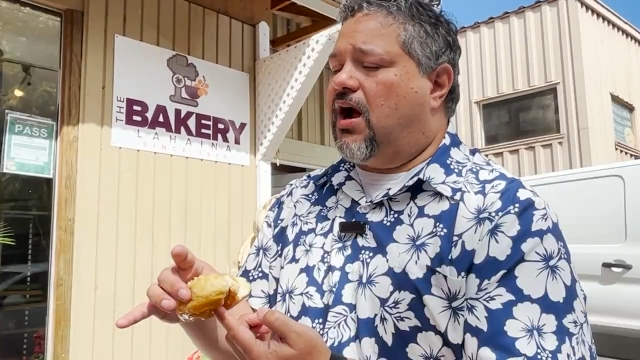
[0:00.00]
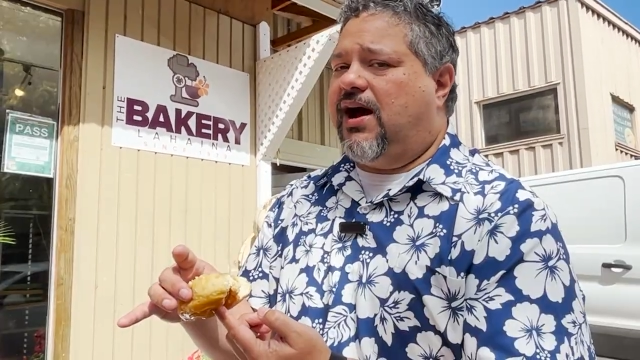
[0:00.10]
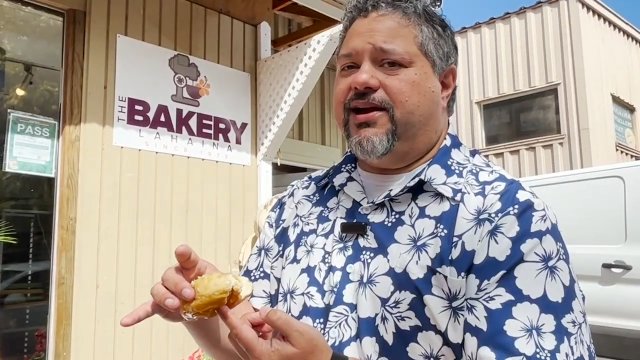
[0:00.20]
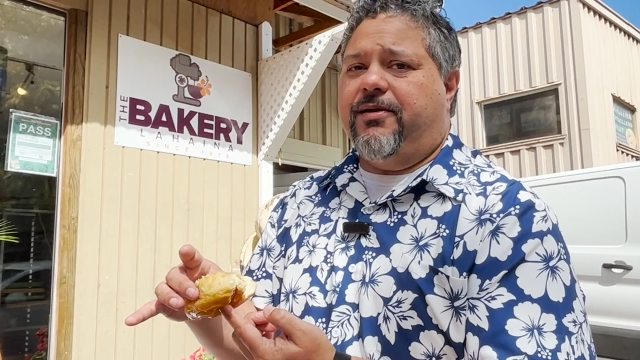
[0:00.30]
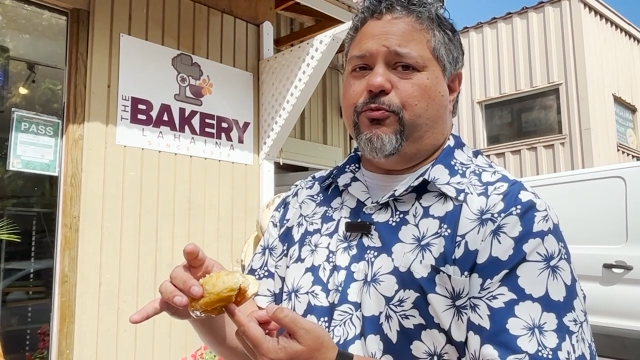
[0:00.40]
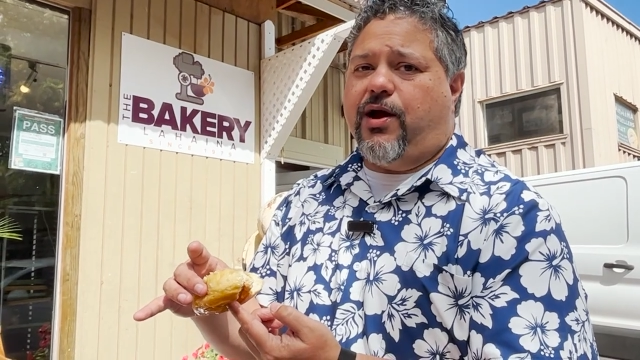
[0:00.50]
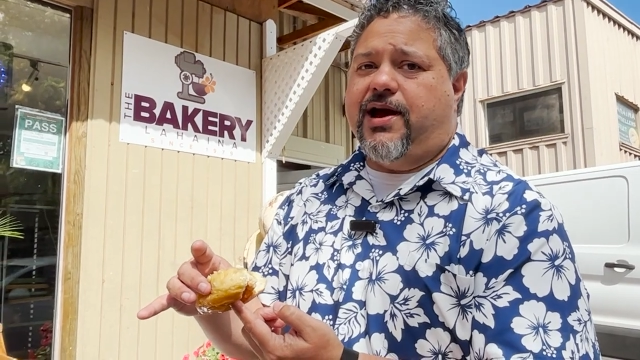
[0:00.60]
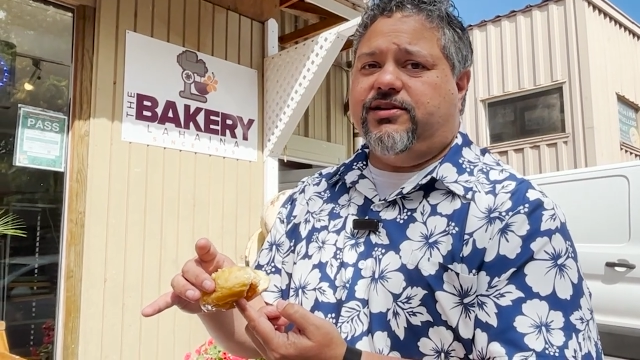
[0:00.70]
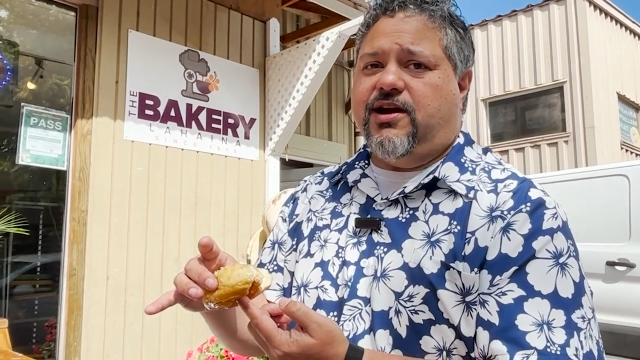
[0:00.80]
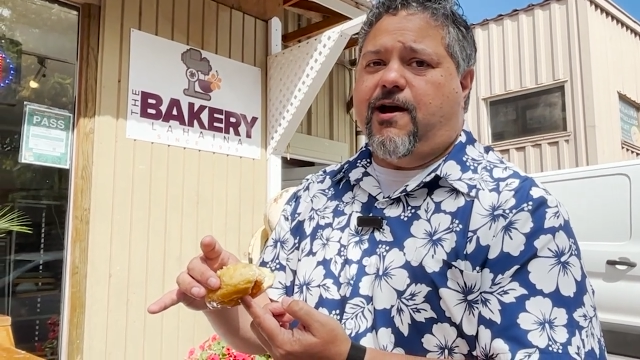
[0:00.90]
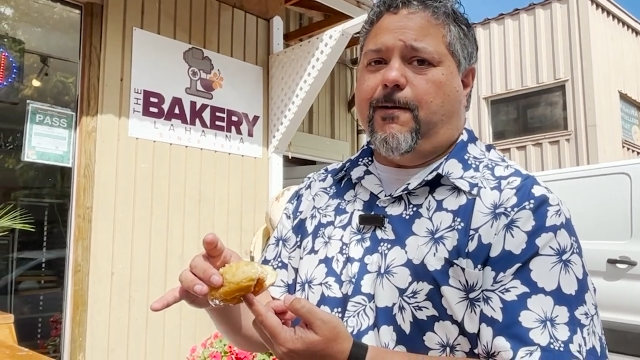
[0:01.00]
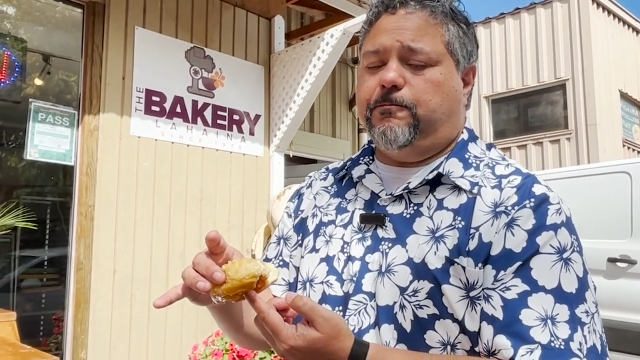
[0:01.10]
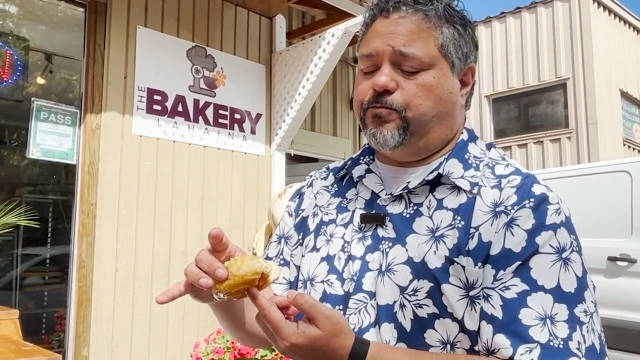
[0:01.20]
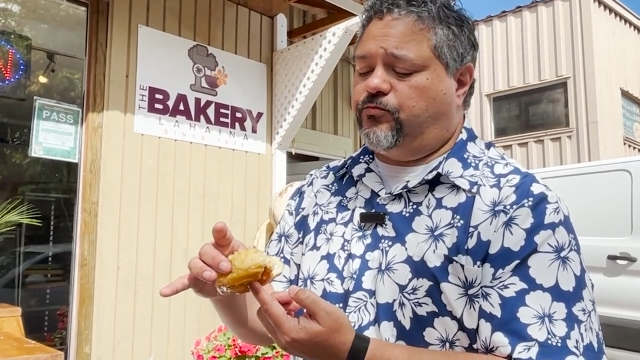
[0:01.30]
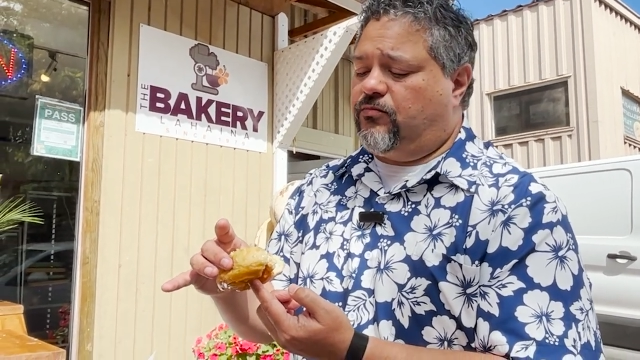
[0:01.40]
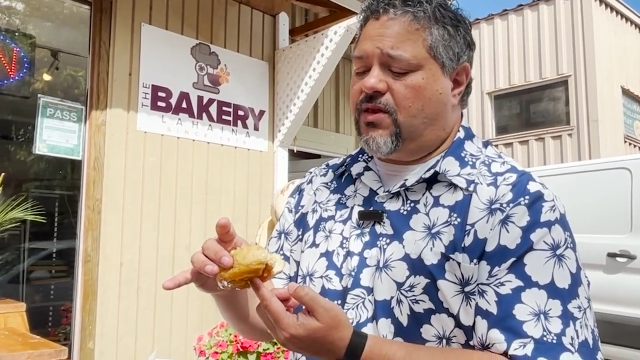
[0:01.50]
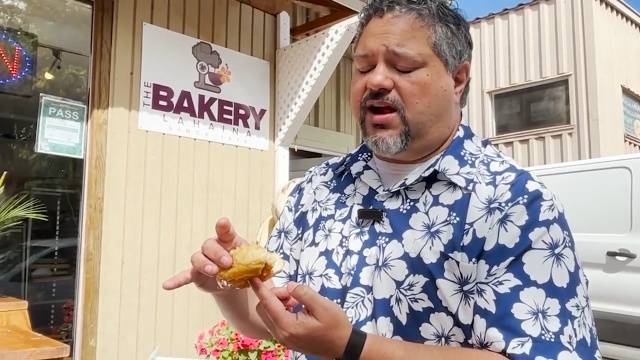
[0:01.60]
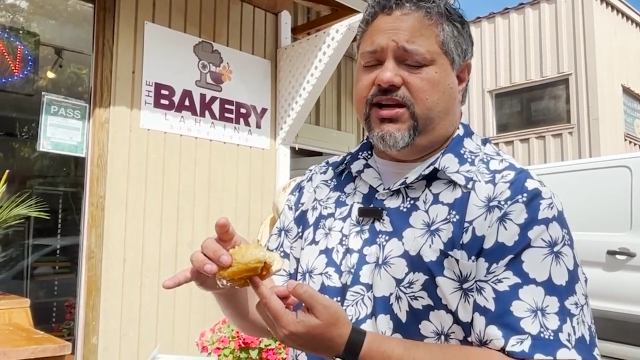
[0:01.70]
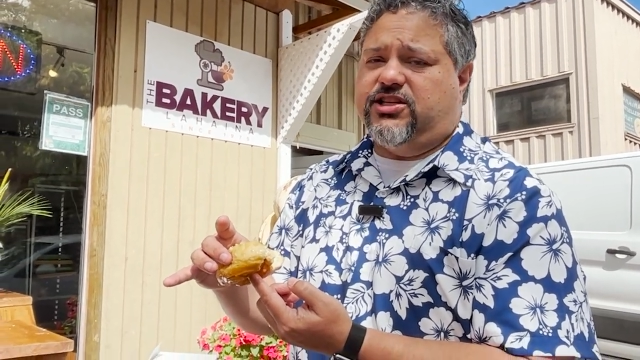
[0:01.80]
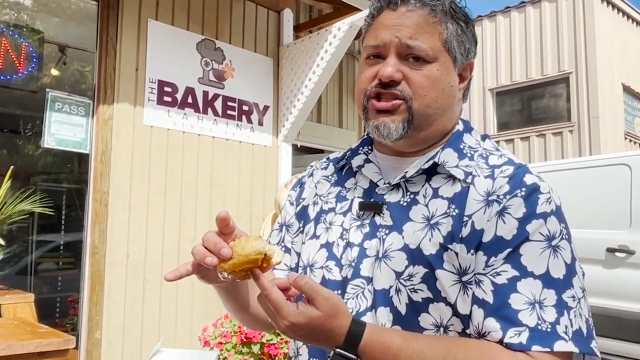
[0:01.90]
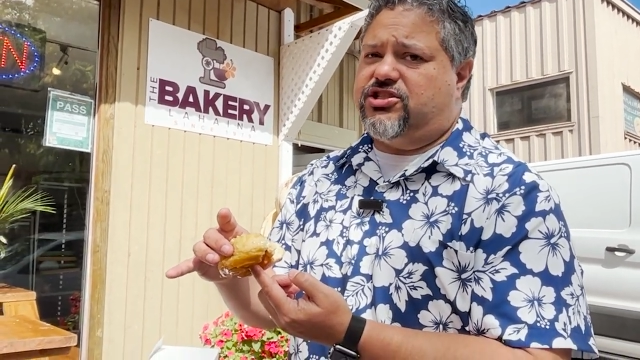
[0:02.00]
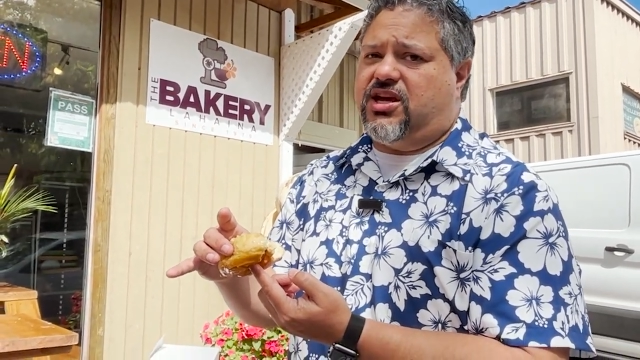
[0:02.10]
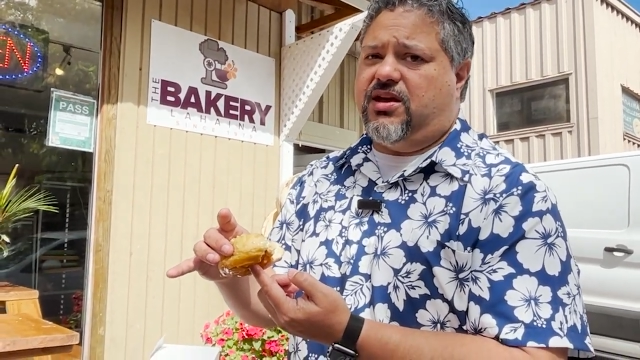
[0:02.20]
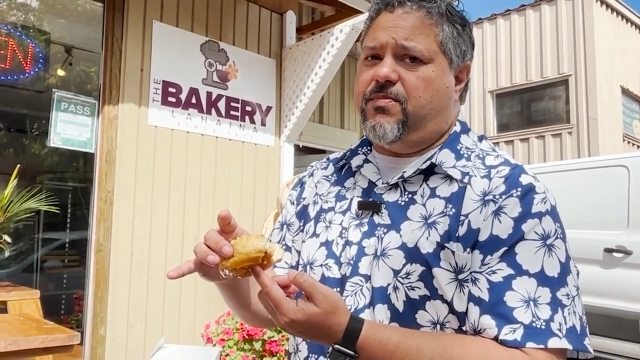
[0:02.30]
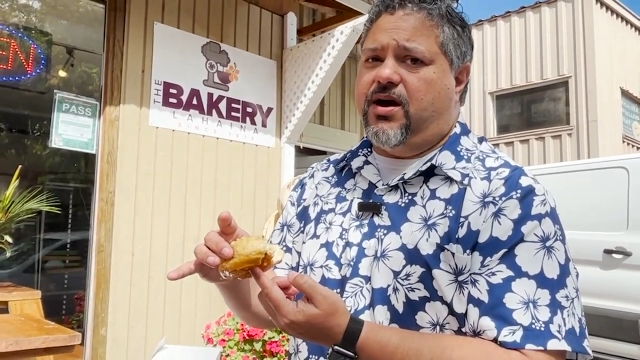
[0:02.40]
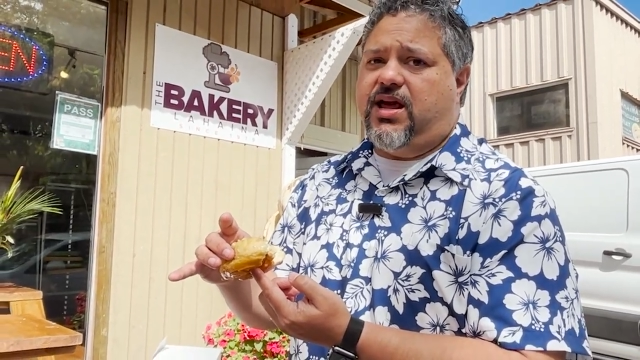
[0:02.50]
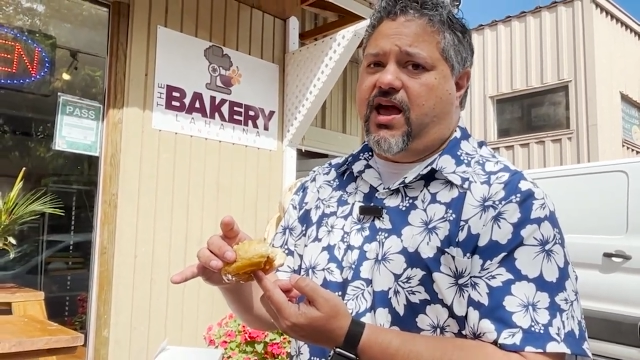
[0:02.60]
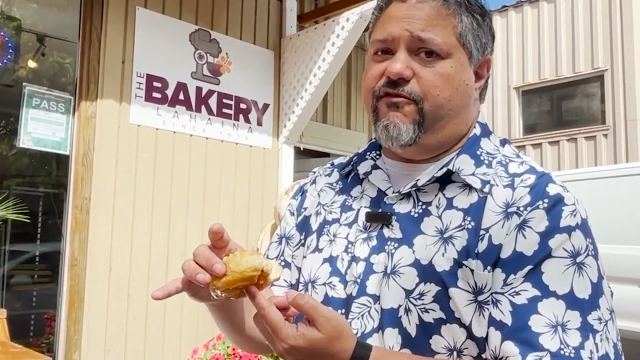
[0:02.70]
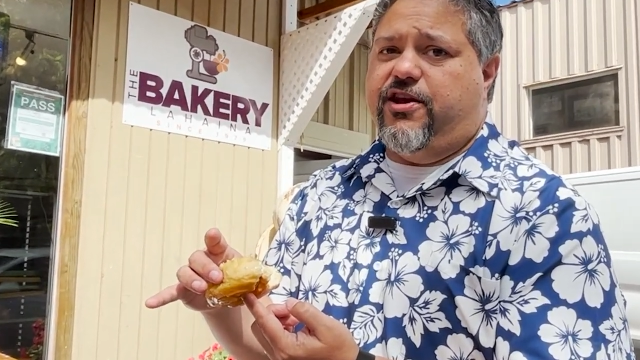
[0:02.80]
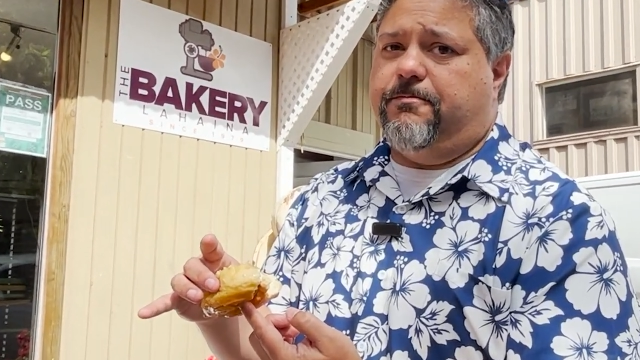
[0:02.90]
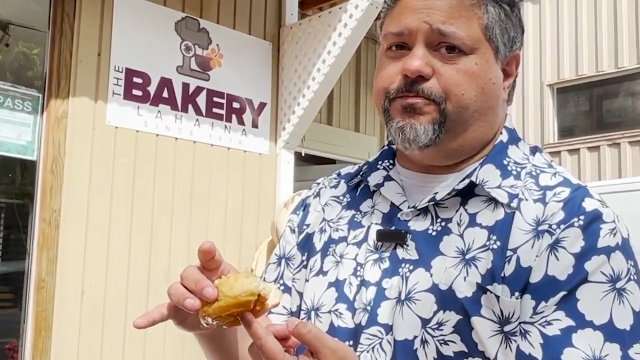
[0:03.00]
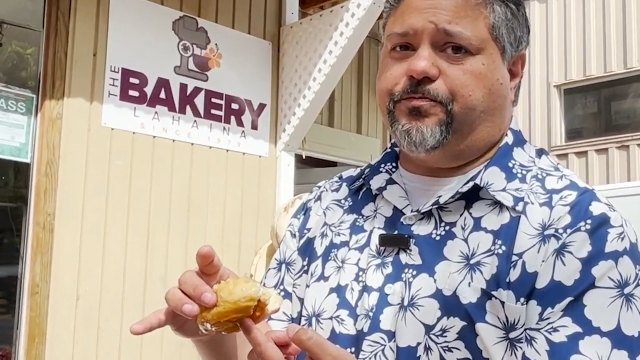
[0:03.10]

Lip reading: I am right now in sticky bun heaven.